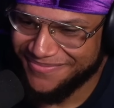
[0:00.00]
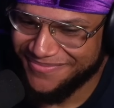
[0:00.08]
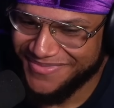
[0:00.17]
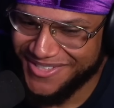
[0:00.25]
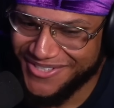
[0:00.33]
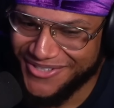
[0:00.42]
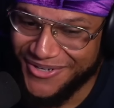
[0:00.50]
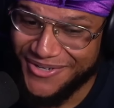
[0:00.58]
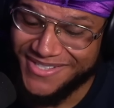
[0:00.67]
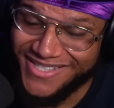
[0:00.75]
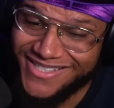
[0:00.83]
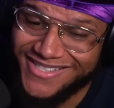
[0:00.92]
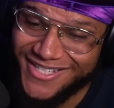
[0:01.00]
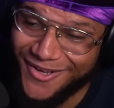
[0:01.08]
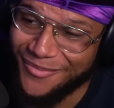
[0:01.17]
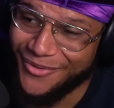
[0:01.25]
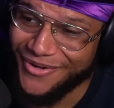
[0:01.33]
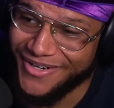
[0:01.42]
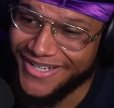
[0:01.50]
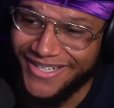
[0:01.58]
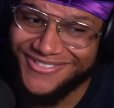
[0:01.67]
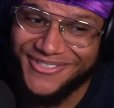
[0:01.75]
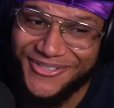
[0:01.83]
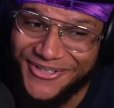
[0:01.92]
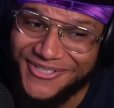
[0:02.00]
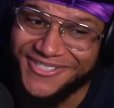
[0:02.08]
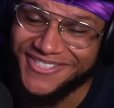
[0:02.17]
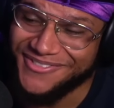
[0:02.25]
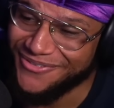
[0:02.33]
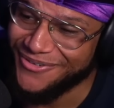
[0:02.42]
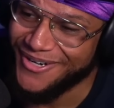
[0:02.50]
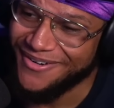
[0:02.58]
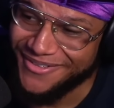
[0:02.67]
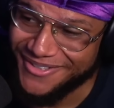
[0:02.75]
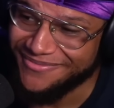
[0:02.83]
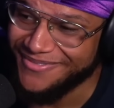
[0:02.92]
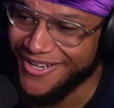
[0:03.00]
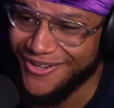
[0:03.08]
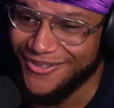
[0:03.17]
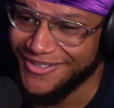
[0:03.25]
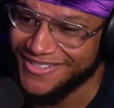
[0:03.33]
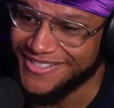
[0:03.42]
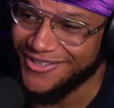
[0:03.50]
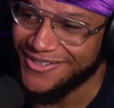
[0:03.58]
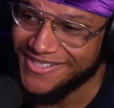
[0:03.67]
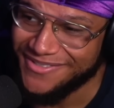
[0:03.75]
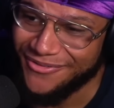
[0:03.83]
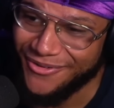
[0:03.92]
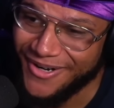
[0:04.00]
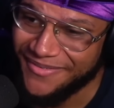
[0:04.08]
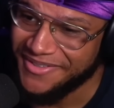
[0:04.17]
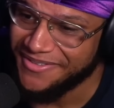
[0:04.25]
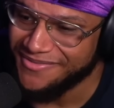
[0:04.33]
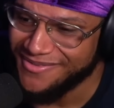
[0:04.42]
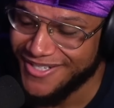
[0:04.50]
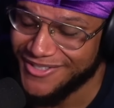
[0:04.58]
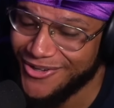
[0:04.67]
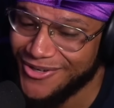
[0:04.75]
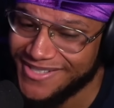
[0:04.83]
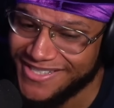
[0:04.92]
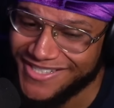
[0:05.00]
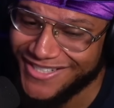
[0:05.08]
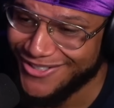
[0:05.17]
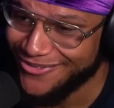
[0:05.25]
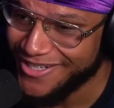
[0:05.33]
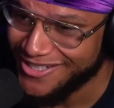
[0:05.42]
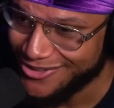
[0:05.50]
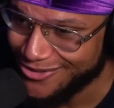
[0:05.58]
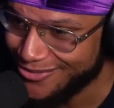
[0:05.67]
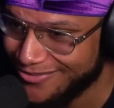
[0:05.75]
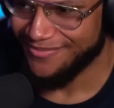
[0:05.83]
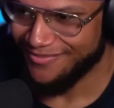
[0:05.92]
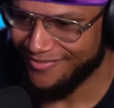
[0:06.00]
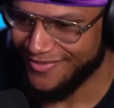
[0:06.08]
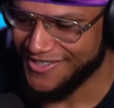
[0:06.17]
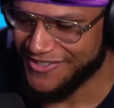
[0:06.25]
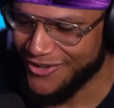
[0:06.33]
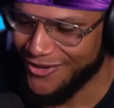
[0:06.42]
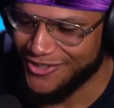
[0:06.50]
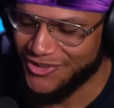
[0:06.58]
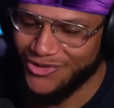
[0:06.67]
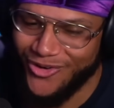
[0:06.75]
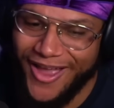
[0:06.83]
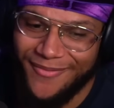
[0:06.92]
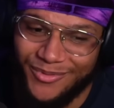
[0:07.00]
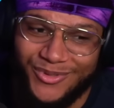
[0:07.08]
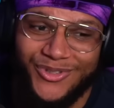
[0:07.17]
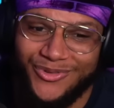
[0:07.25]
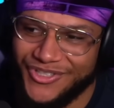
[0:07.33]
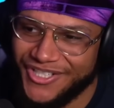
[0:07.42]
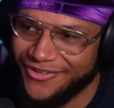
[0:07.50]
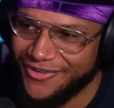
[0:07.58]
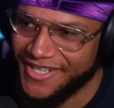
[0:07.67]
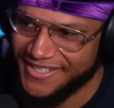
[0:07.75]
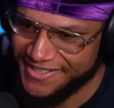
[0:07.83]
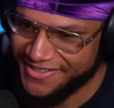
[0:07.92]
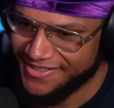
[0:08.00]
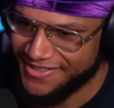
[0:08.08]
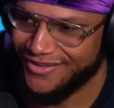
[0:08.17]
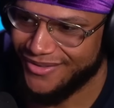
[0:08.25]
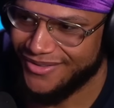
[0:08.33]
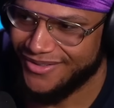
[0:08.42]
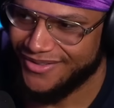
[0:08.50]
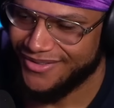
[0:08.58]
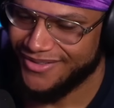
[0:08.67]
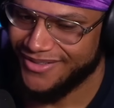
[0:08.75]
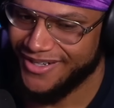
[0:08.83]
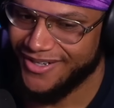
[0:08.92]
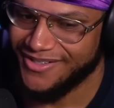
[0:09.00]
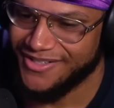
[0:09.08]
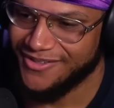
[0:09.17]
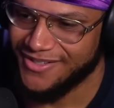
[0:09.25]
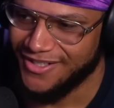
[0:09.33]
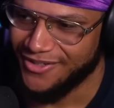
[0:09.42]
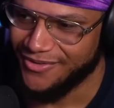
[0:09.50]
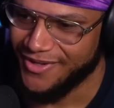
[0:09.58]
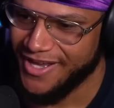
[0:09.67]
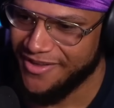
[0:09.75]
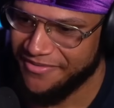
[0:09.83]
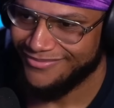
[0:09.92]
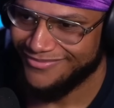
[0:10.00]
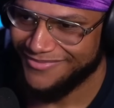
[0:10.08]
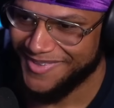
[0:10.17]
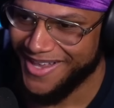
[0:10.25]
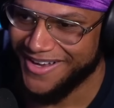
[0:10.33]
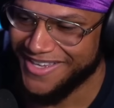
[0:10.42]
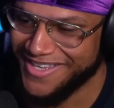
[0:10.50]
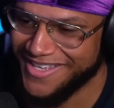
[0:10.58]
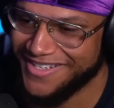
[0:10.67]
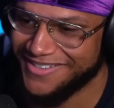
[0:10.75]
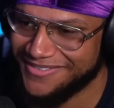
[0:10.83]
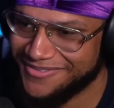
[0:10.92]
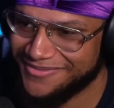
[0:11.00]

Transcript: Sauce is temporary. Sauce is forever. Not only the sauce is forever, the sauce is generational. The sauce travels through generations. Got ourselves a little knife. Lock in.